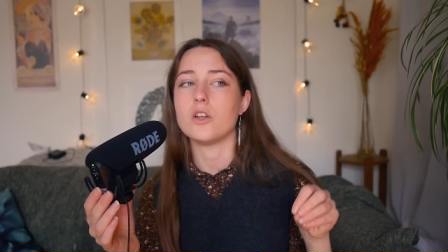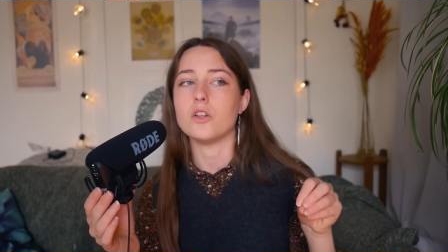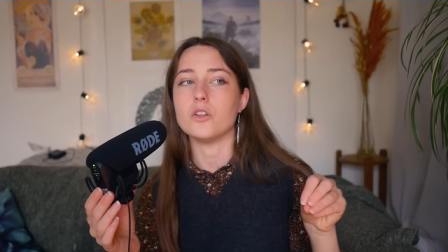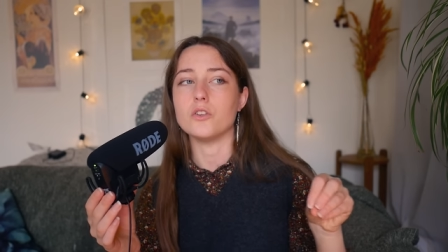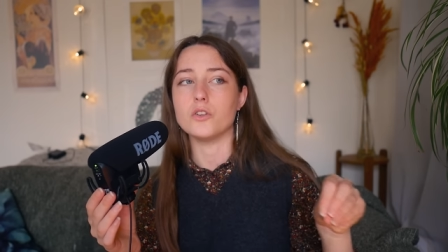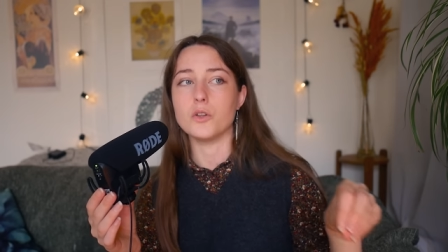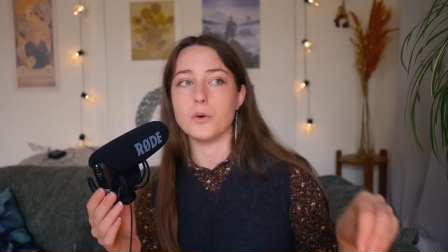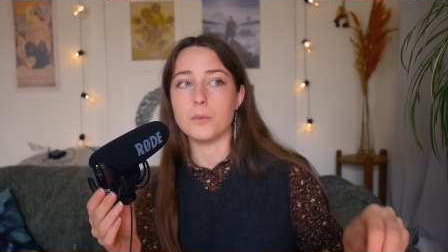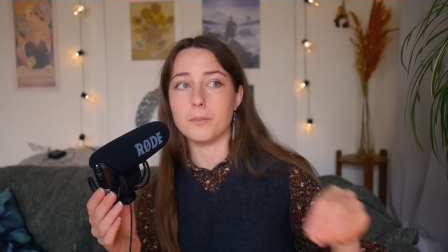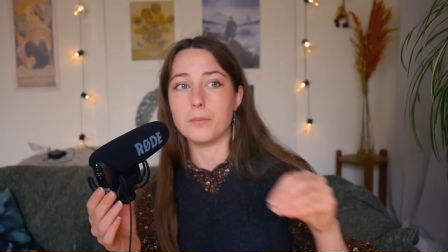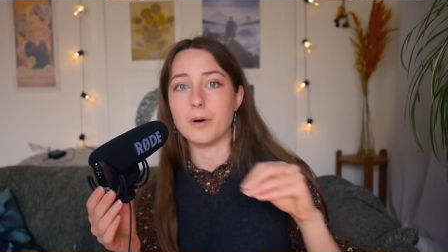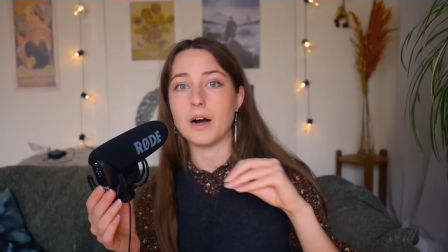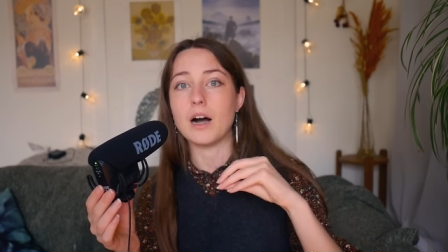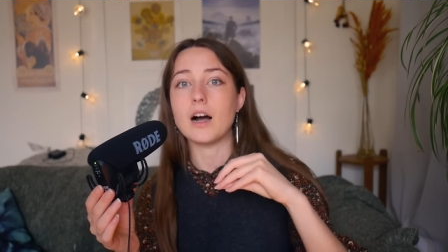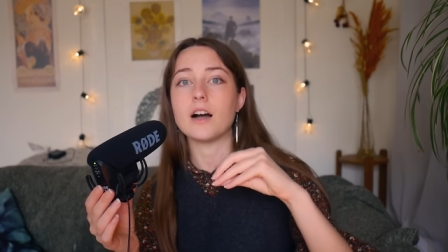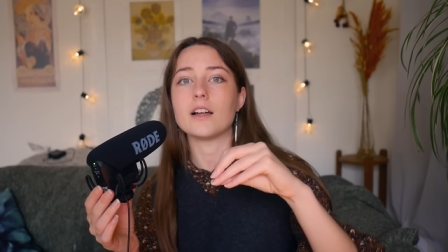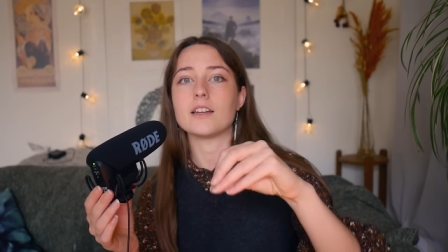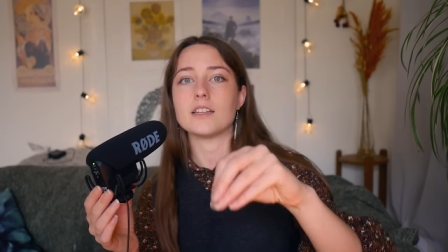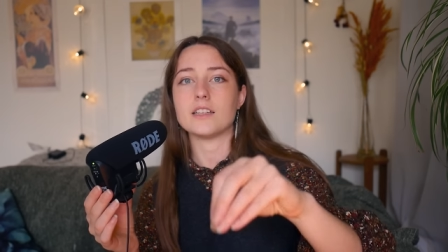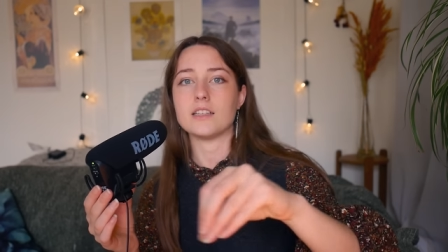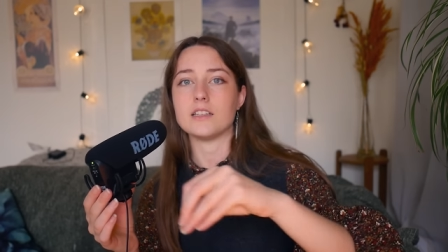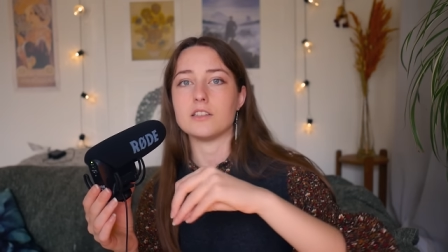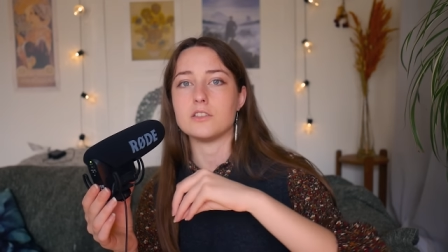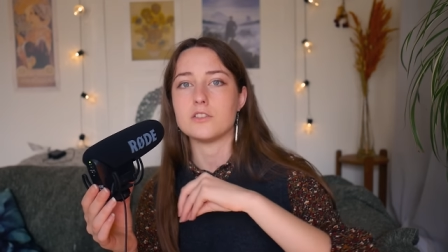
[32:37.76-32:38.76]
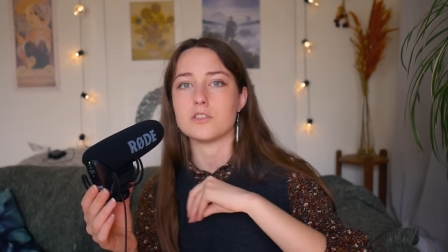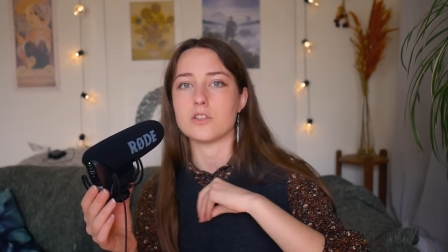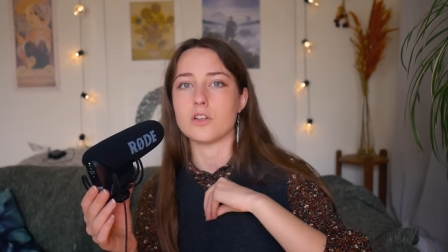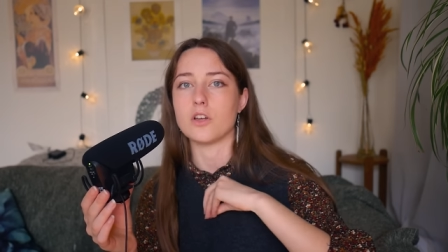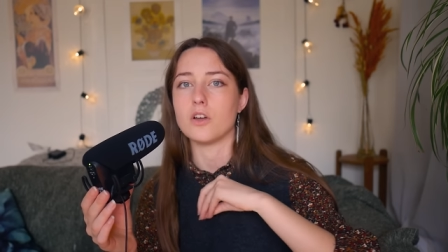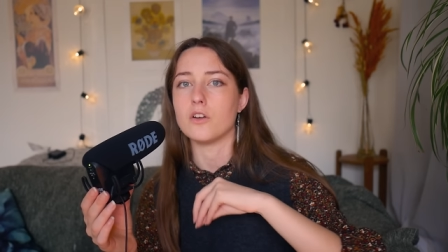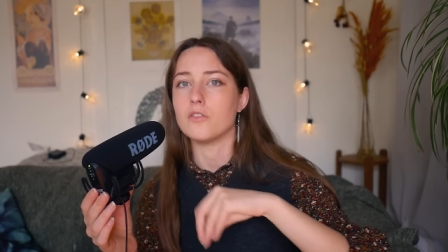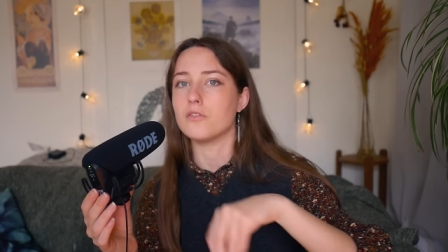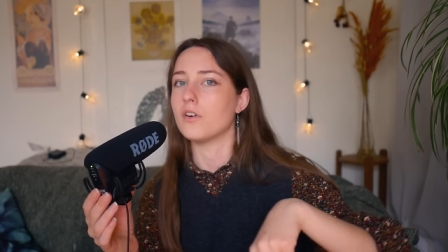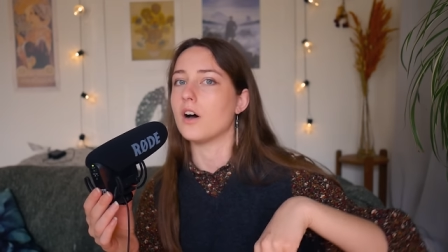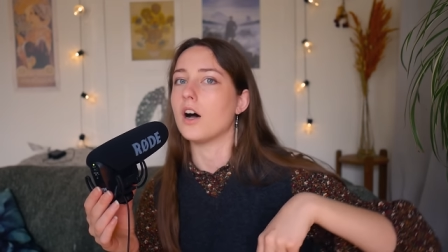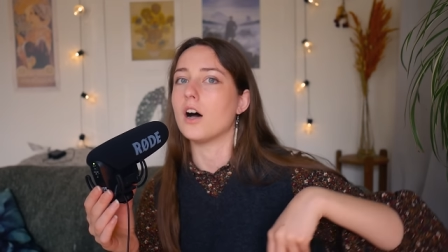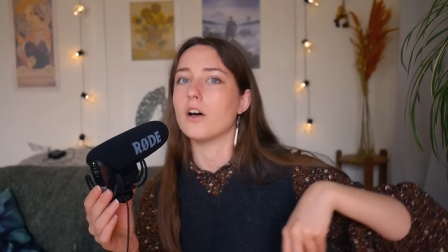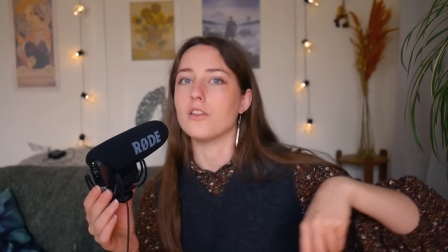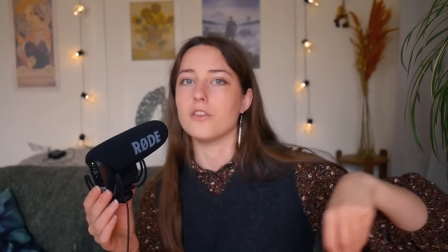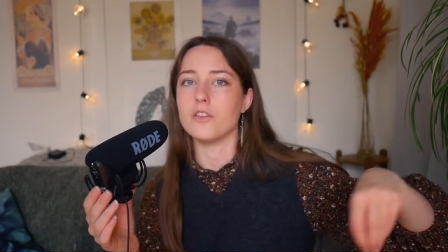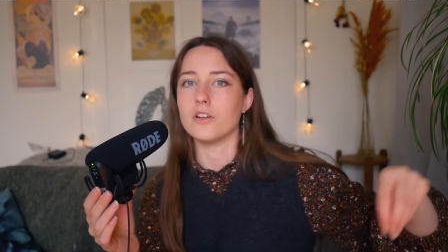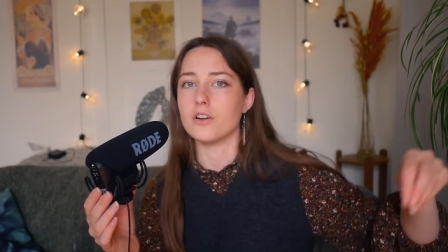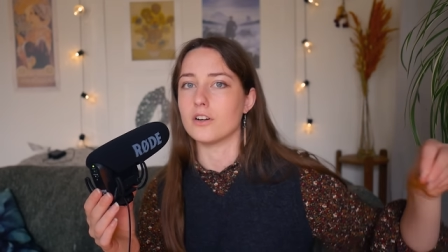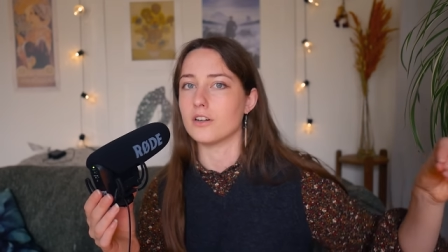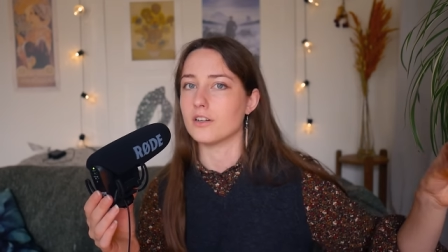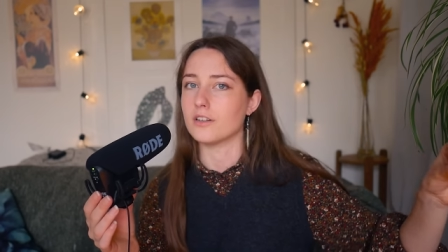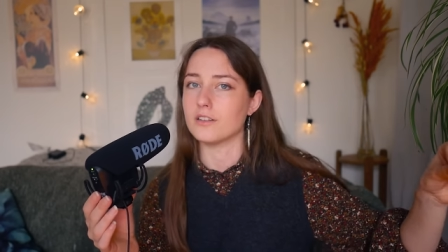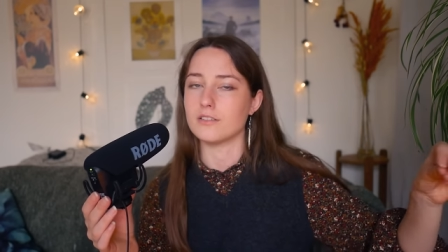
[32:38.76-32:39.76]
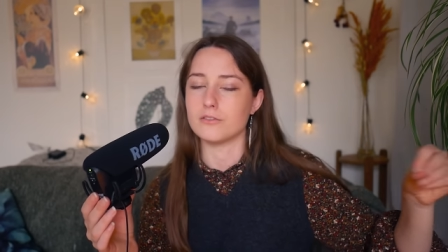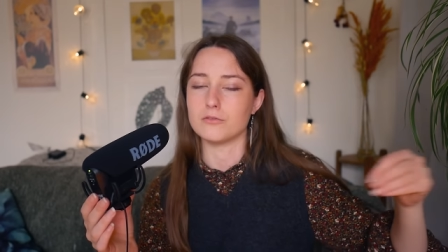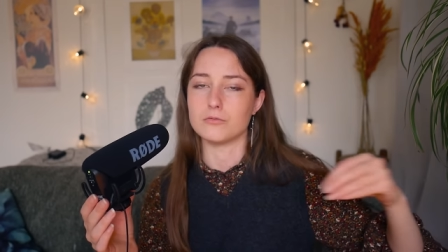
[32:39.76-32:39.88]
the bodies of other